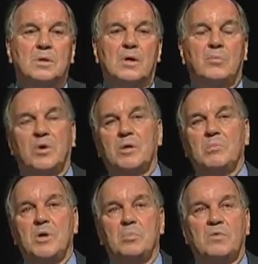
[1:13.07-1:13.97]
of bringing
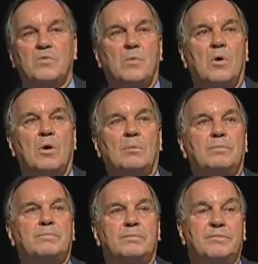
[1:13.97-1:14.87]
people from
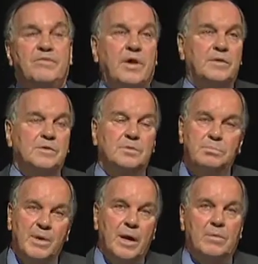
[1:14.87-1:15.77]
all faiths
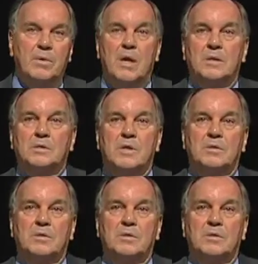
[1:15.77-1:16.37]
and backgrounds,